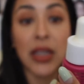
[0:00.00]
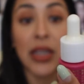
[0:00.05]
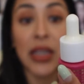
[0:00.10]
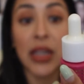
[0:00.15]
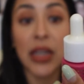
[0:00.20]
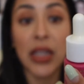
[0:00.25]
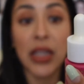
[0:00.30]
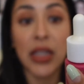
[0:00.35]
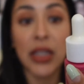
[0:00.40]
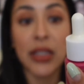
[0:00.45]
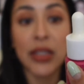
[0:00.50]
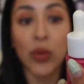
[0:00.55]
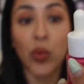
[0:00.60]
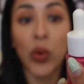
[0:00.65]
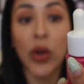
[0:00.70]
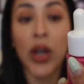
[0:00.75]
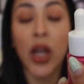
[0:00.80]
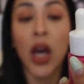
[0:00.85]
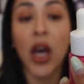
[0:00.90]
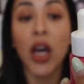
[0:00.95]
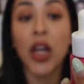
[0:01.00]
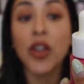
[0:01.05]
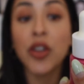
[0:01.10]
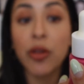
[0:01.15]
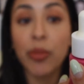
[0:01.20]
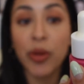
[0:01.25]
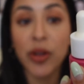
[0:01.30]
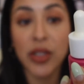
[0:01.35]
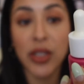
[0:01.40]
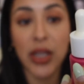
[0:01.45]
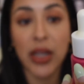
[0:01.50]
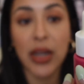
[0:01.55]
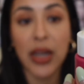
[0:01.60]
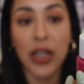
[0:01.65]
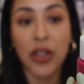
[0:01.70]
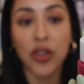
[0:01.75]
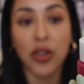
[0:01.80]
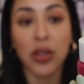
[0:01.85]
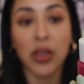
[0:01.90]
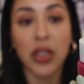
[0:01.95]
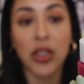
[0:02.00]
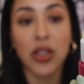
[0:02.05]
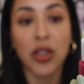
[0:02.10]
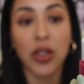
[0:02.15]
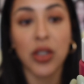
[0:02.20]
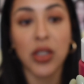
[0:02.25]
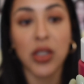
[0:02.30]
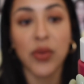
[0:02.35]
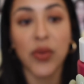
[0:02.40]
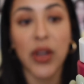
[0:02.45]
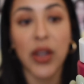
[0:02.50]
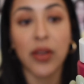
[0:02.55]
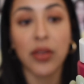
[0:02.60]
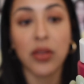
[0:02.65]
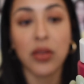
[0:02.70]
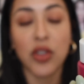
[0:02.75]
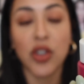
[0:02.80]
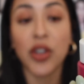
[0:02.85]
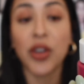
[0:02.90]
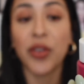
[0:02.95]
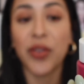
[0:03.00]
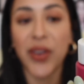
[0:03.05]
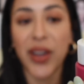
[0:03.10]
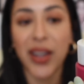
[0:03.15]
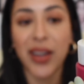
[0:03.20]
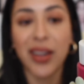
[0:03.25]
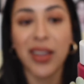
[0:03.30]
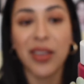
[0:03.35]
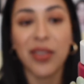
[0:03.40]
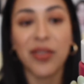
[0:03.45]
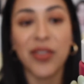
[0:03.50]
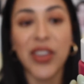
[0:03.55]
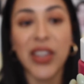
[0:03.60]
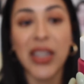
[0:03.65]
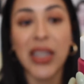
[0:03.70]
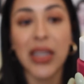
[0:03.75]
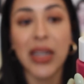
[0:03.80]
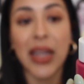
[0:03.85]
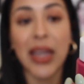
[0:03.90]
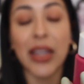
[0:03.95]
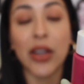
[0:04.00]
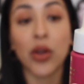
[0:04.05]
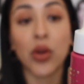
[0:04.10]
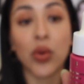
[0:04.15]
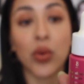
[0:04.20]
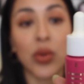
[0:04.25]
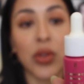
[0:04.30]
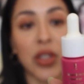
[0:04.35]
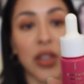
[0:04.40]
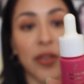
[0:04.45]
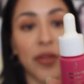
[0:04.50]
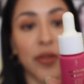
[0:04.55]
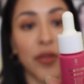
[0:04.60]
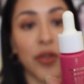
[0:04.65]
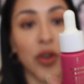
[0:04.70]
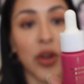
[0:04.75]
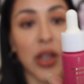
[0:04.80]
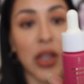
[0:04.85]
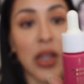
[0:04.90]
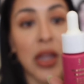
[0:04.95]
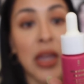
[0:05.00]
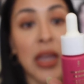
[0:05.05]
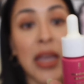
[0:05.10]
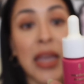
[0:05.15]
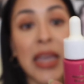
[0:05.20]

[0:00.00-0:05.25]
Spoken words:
it is 100% naturally certified, vegan and cruelty free.